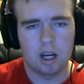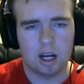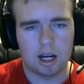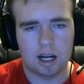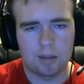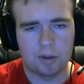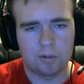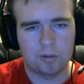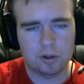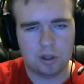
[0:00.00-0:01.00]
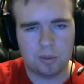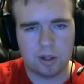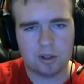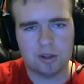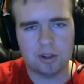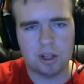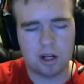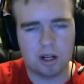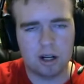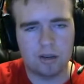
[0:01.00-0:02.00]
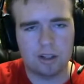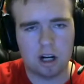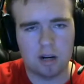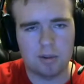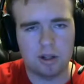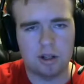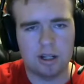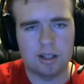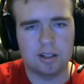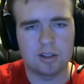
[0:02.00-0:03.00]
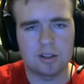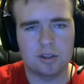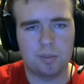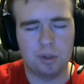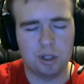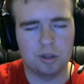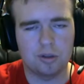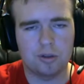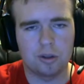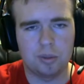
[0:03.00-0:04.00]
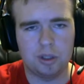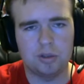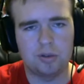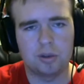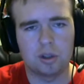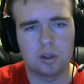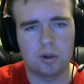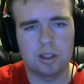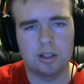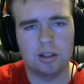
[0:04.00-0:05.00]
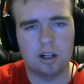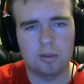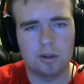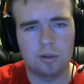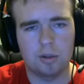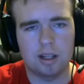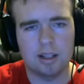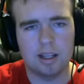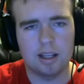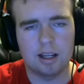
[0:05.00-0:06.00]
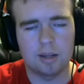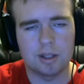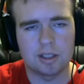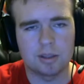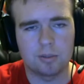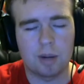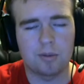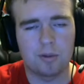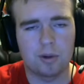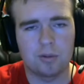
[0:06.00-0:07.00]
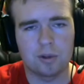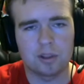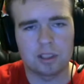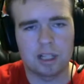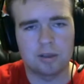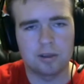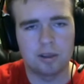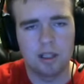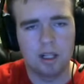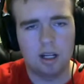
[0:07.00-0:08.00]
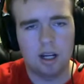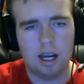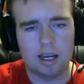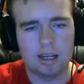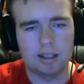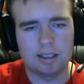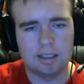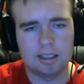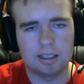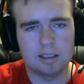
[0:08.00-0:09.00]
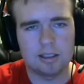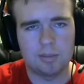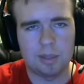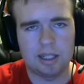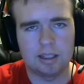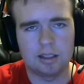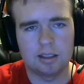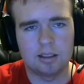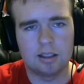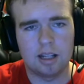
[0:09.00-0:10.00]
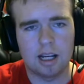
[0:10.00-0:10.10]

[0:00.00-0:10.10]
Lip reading: The first 2 pictures are of the Arbiter in his beautiful, beautiful golden armor when it's right before the first level, and he is being